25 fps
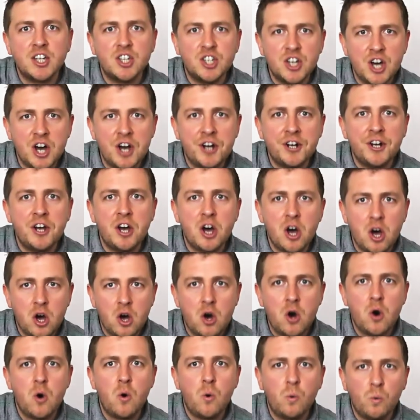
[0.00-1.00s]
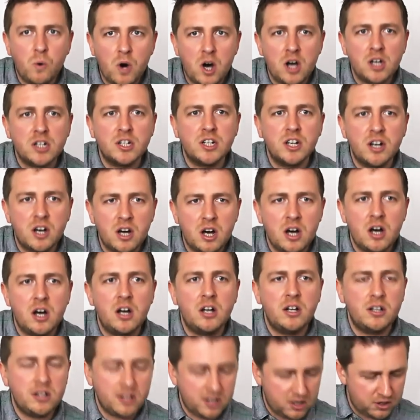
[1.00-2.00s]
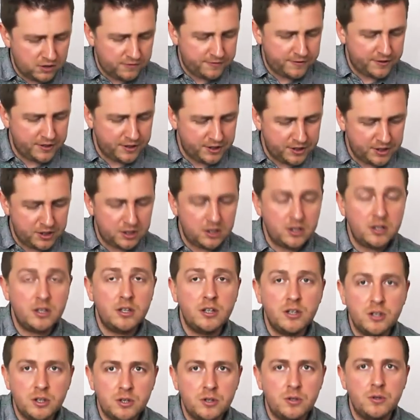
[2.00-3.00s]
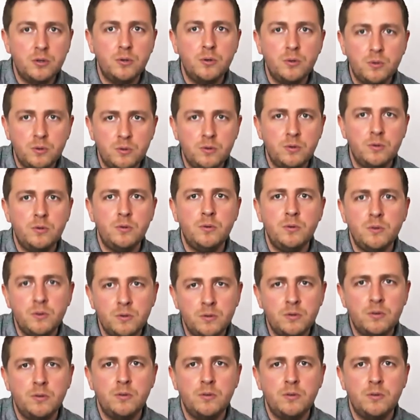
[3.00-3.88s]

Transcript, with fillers: gonna walk all over you. And